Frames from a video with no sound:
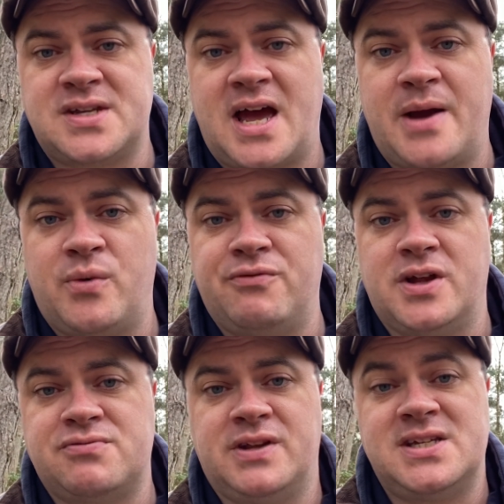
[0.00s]
time when
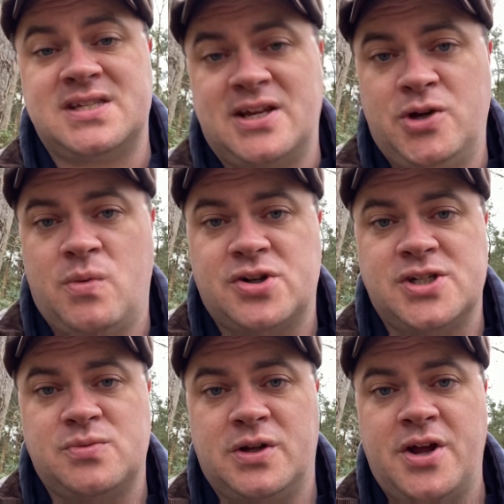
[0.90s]
Rolex release their new
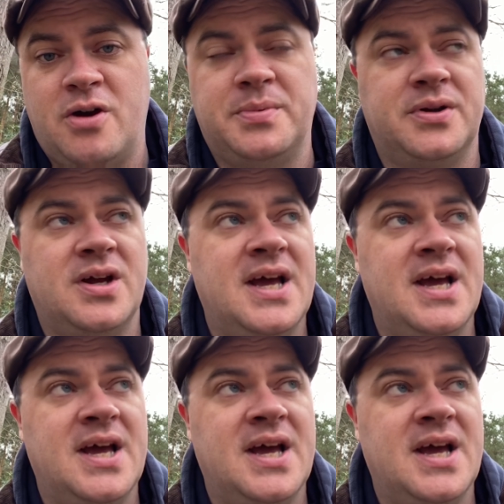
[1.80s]
watches, we'll know. But